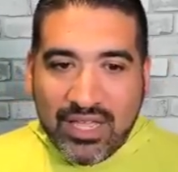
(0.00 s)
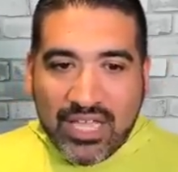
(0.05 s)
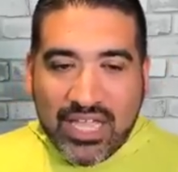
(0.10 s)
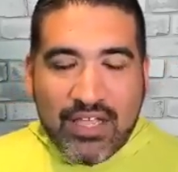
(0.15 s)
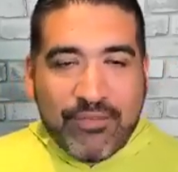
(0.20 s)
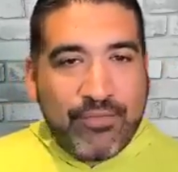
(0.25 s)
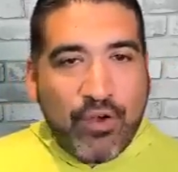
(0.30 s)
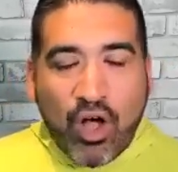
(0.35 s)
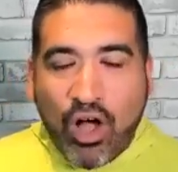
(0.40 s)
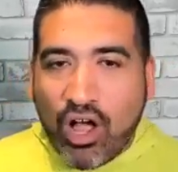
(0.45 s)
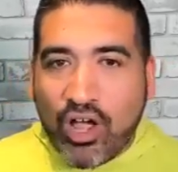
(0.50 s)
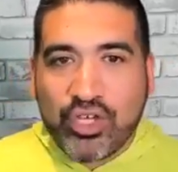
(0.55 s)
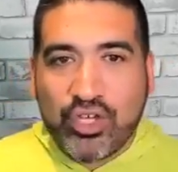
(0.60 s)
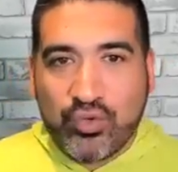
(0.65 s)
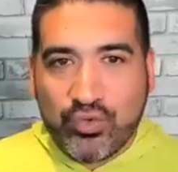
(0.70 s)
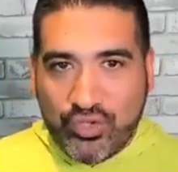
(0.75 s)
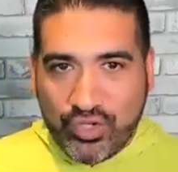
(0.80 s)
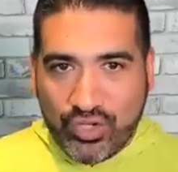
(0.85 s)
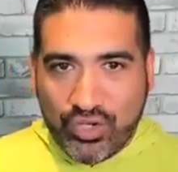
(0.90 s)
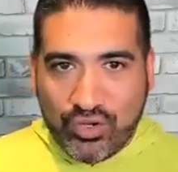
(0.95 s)
If all
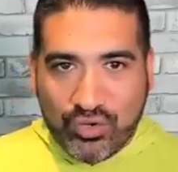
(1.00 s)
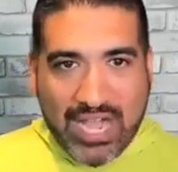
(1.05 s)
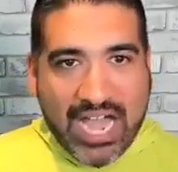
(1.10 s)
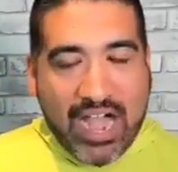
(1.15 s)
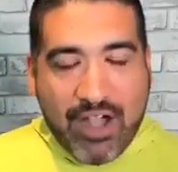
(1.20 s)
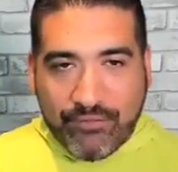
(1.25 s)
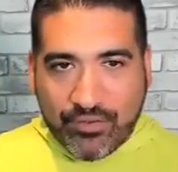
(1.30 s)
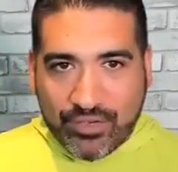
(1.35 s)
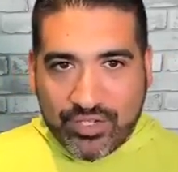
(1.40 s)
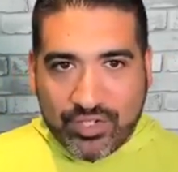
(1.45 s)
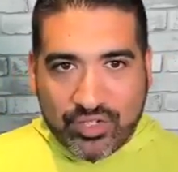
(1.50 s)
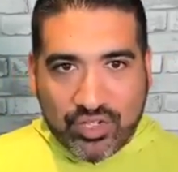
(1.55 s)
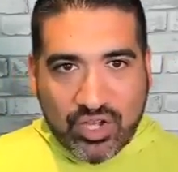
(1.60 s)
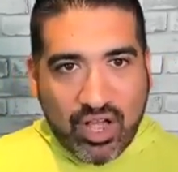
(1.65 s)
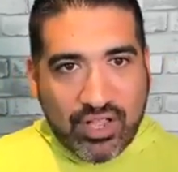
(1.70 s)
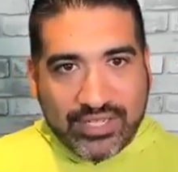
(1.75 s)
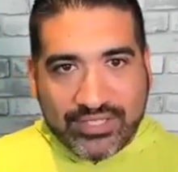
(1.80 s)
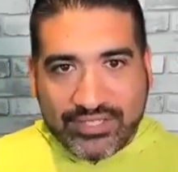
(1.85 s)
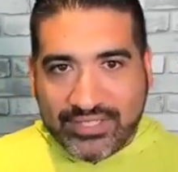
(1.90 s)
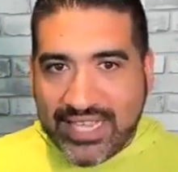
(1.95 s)
you do after this
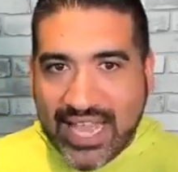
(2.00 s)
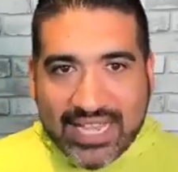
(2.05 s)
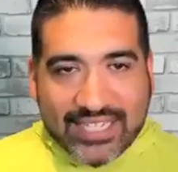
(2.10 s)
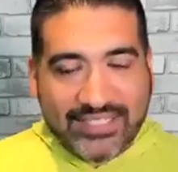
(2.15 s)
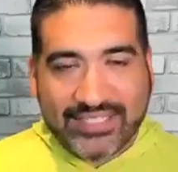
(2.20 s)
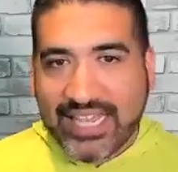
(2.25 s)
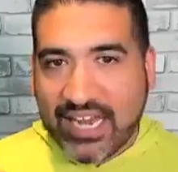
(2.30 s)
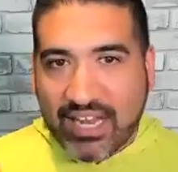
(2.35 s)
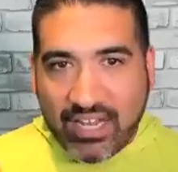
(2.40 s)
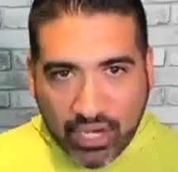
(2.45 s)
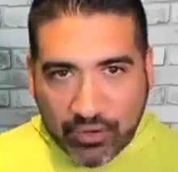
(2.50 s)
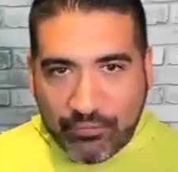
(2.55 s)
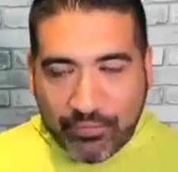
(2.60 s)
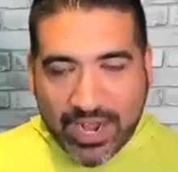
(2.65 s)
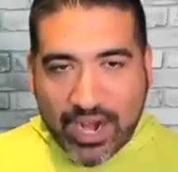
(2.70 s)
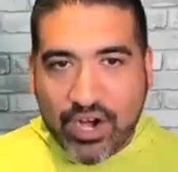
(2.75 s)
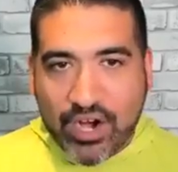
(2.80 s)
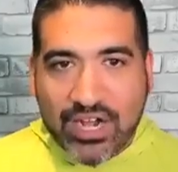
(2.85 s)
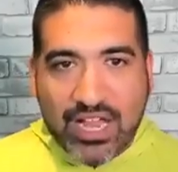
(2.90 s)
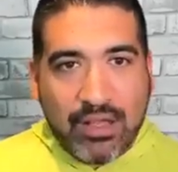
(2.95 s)
call is, yes, get a little
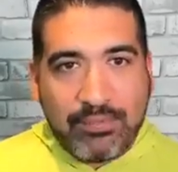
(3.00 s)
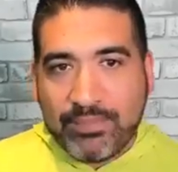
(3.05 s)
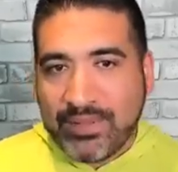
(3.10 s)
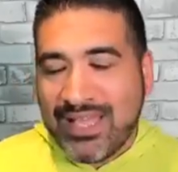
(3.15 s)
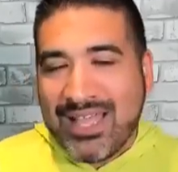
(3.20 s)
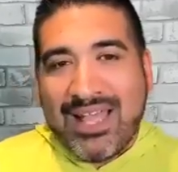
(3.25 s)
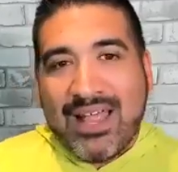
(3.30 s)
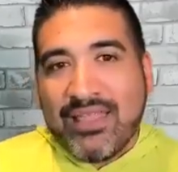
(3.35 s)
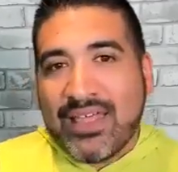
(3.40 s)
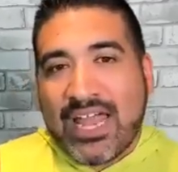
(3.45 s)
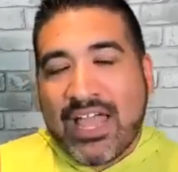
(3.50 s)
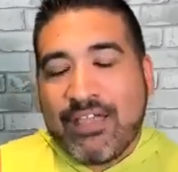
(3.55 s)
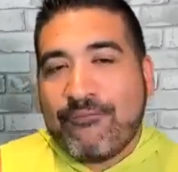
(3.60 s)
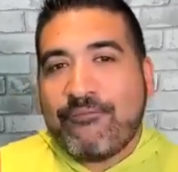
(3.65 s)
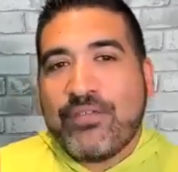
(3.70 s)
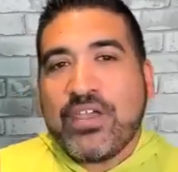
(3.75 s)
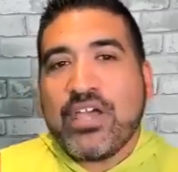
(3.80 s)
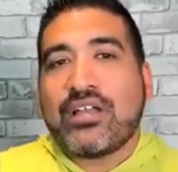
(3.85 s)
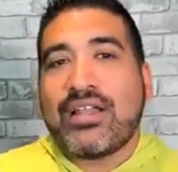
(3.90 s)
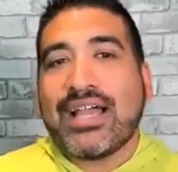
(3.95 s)
fired up, then I
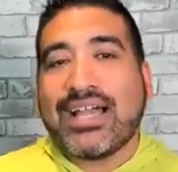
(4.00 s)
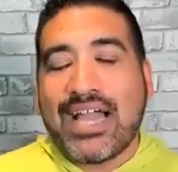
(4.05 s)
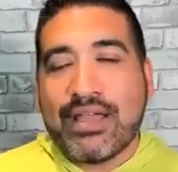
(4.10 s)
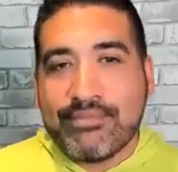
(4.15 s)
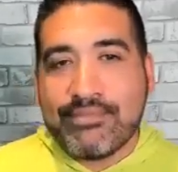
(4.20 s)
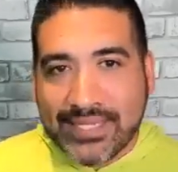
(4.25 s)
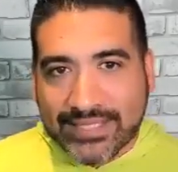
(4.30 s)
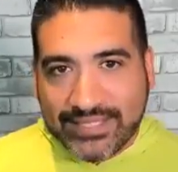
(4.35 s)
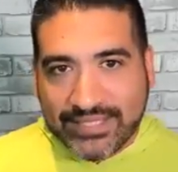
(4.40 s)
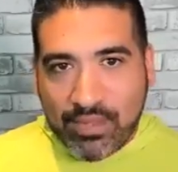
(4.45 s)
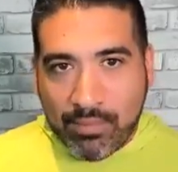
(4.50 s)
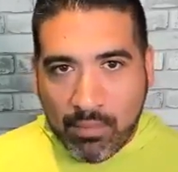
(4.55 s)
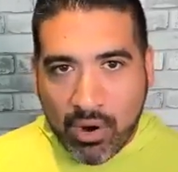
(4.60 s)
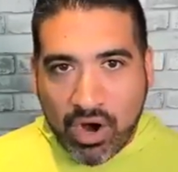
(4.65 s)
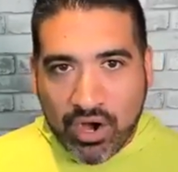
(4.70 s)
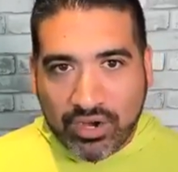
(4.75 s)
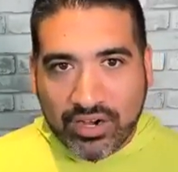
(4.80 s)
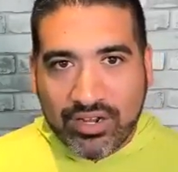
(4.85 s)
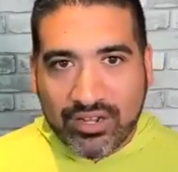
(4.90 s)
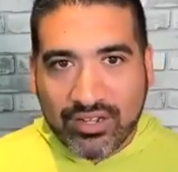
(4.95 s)
feel like I missed the
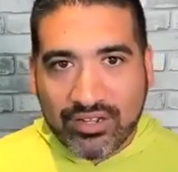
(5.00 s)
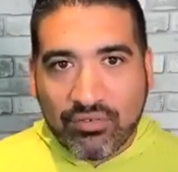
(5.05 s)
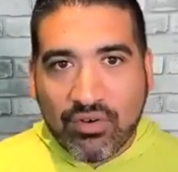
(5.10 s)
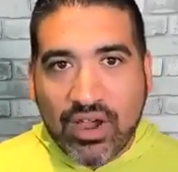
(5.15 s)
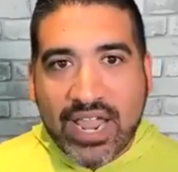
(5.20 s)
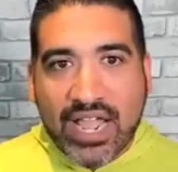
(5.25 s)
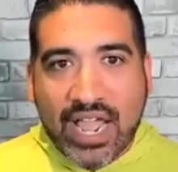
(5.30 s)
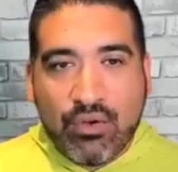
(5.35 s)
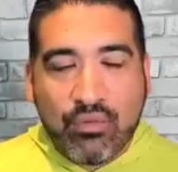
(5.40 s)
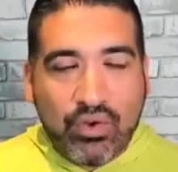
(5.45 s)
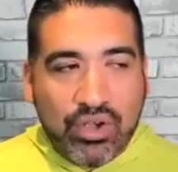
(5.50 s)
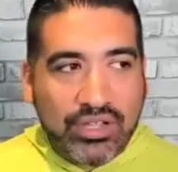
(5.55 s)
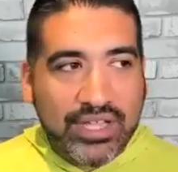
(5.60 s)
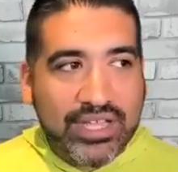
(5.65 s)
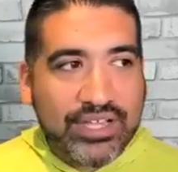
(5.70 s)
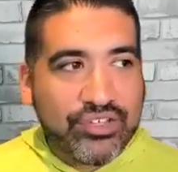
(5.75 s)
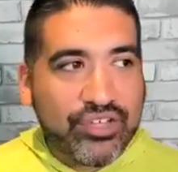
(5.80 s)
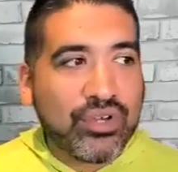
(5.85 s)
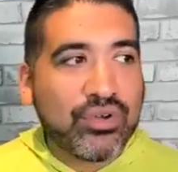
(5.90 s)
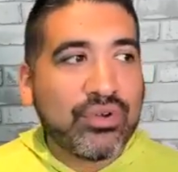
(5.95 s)
mark, right? I
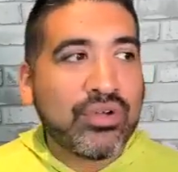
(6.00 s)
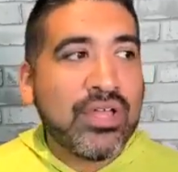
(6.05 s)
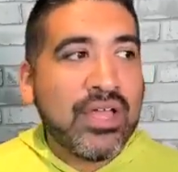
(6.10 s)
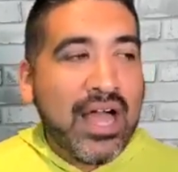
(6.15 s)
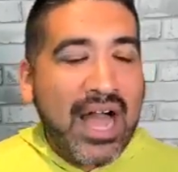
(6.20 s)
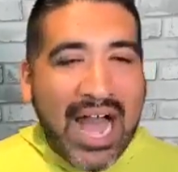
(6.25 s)
really do.